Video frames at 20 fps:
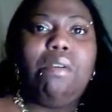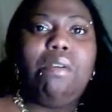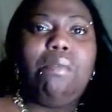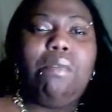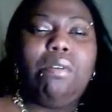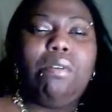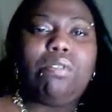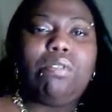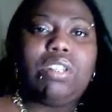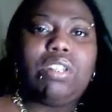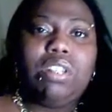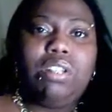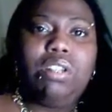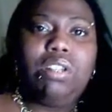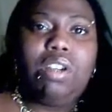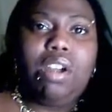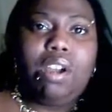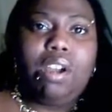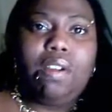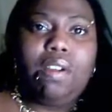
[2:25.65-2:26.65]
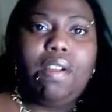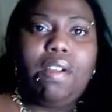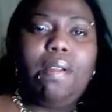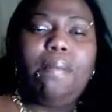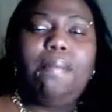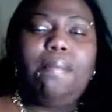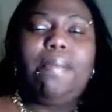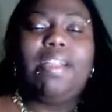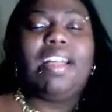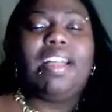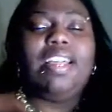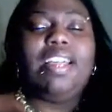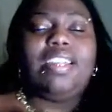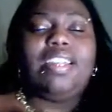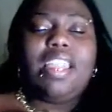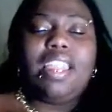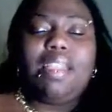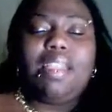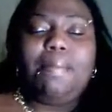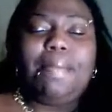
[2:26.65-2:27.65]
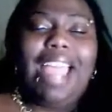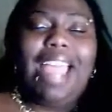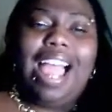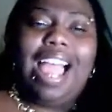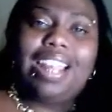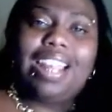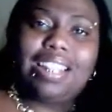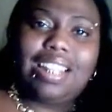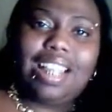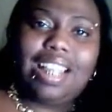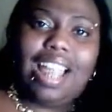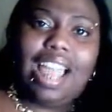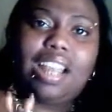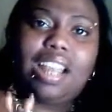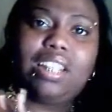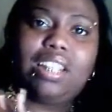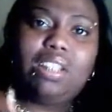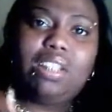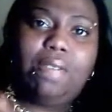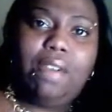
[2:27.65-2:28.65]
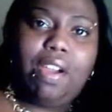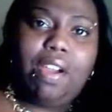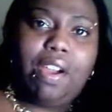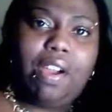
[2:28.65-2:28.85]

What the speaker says: wrote to her because him and Allison got into it